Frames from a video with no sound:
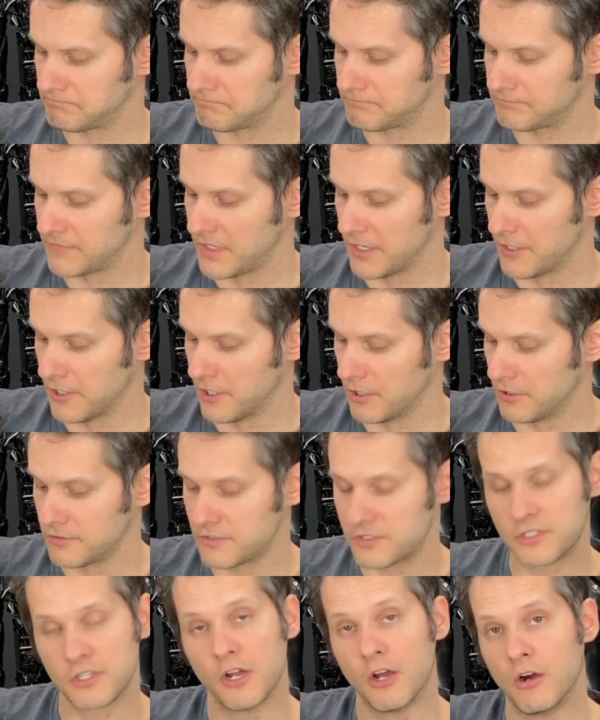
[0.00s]
You know,
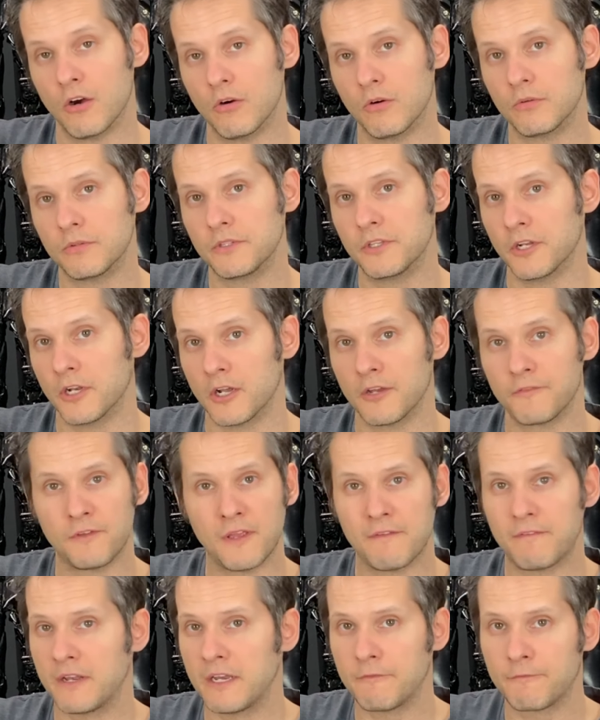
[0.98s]
so, you know, if you
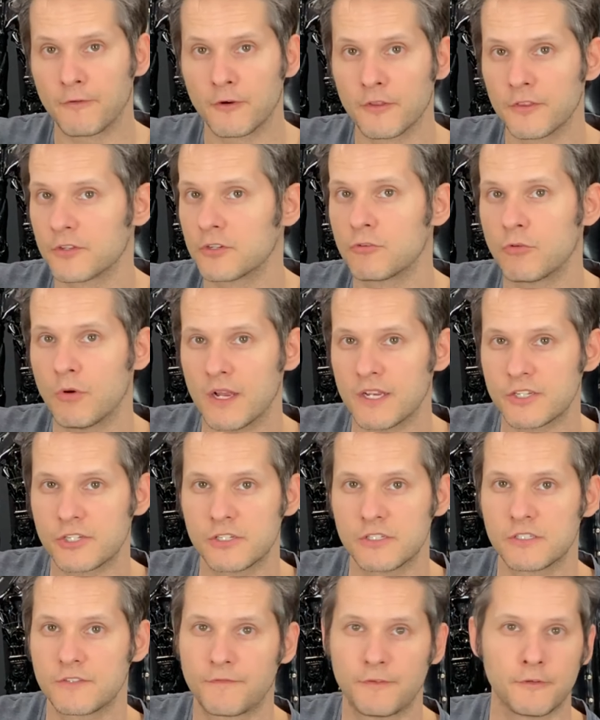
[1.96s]
have any further
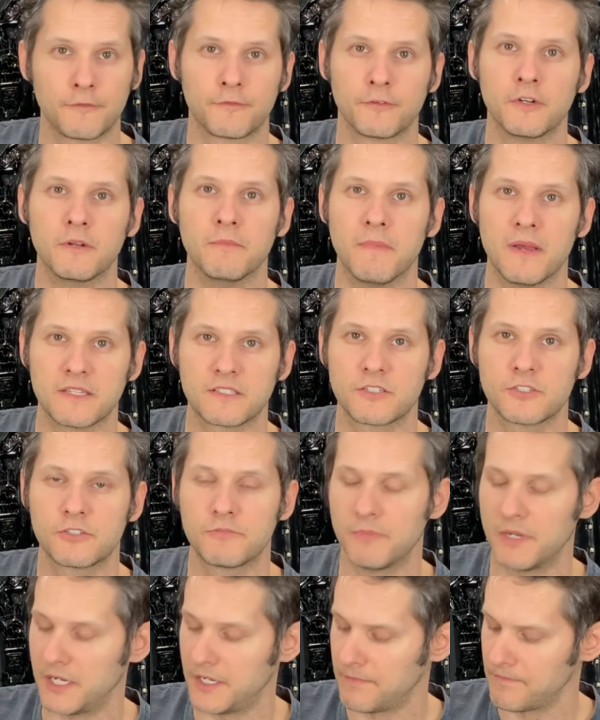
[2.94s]
questions, feel free to message
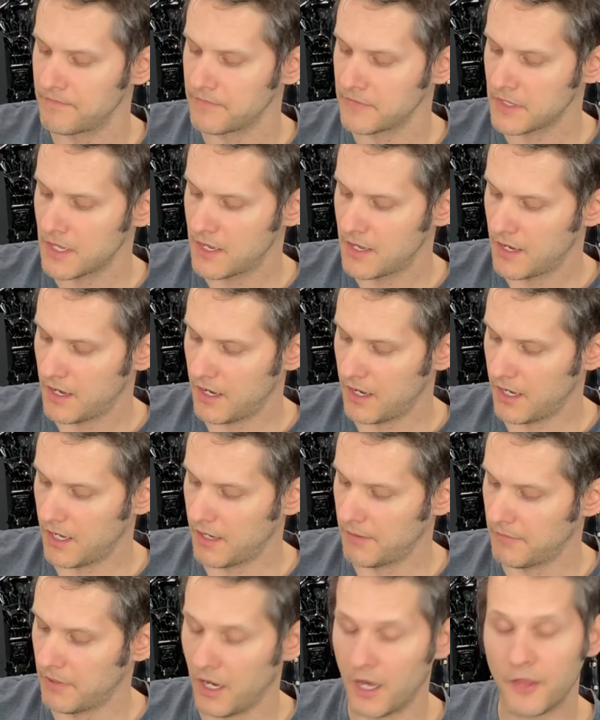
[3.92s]
me.
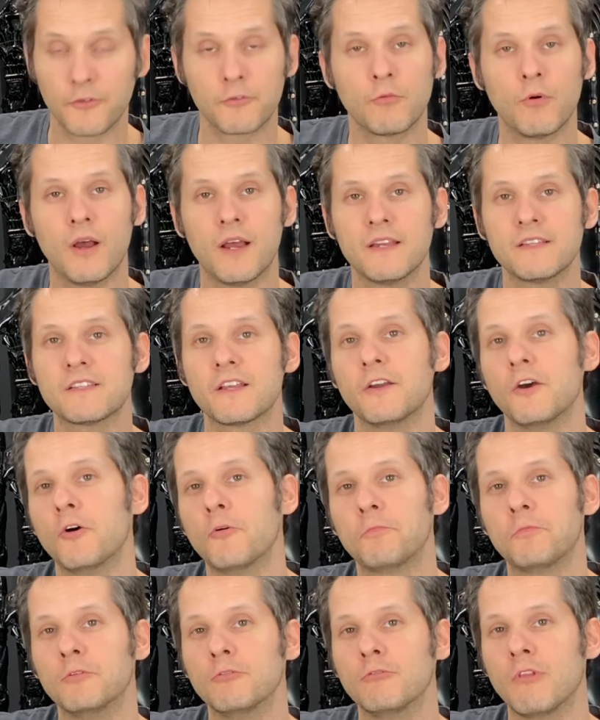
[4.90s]
Otherwise, I
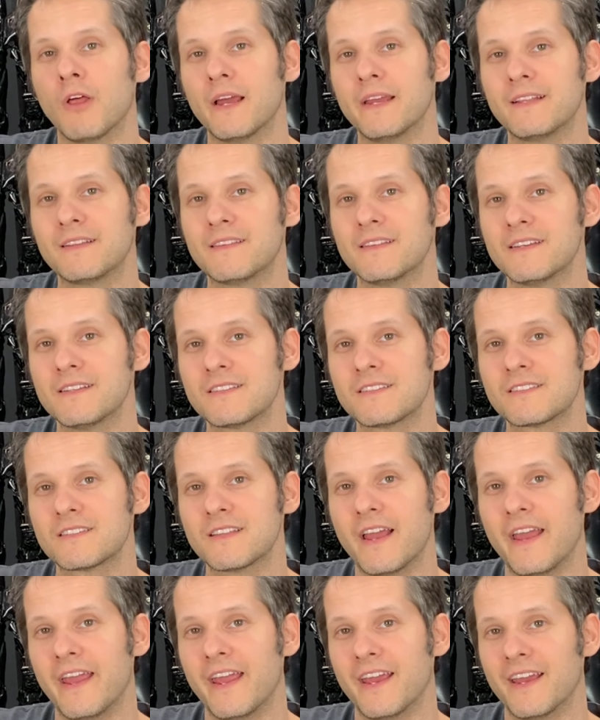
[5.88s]
hope you like this,
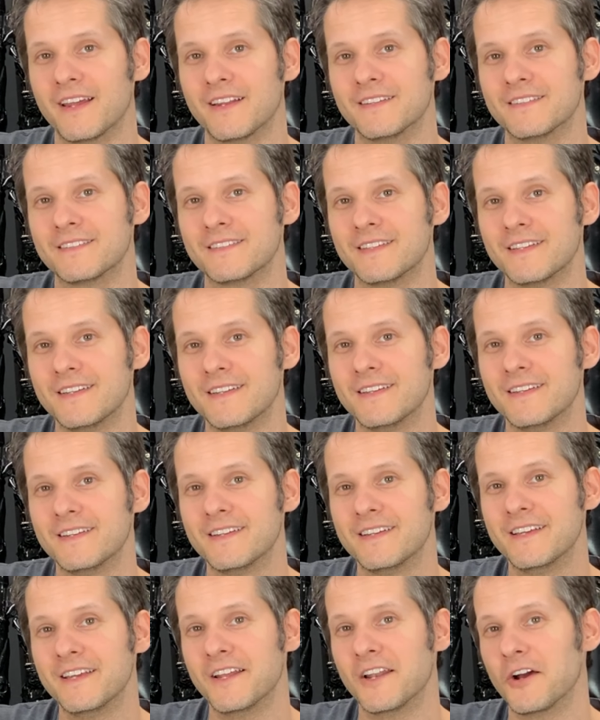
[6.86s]
and,
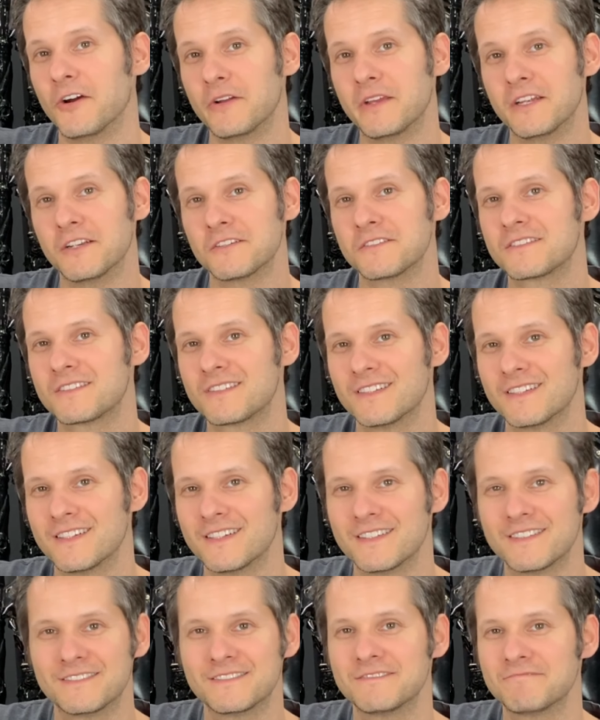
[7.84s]
you know, here's
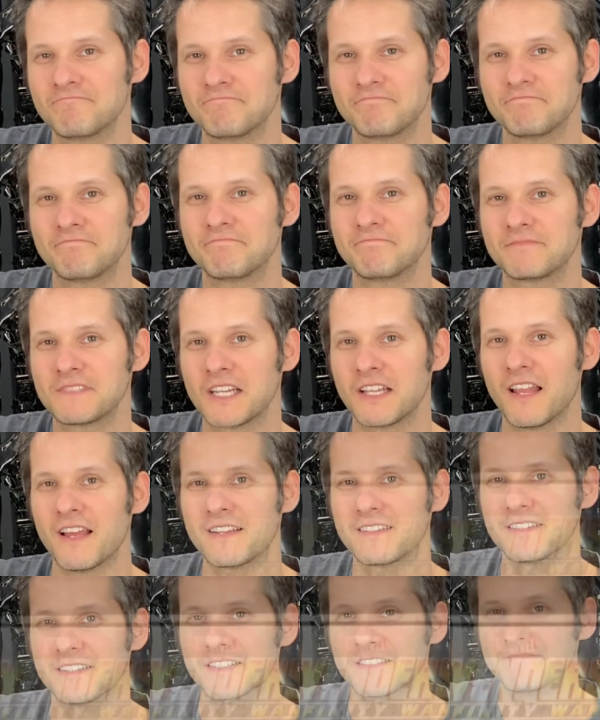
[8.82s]
to
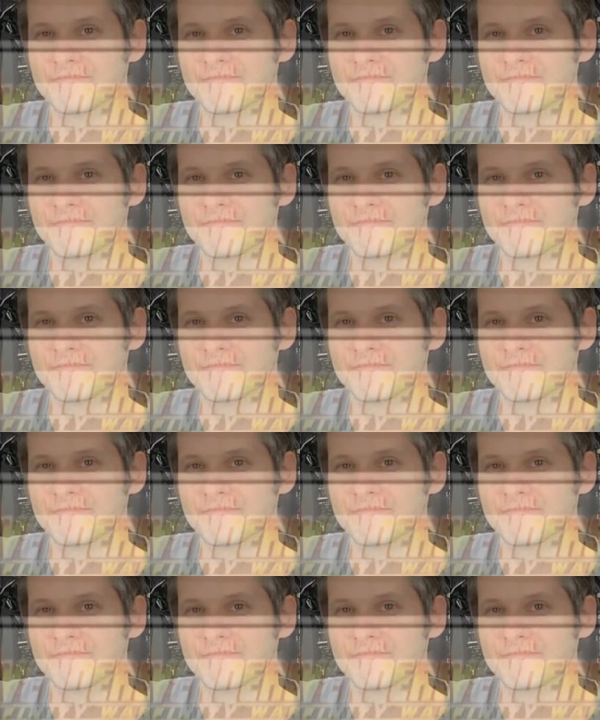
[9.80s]
collecting.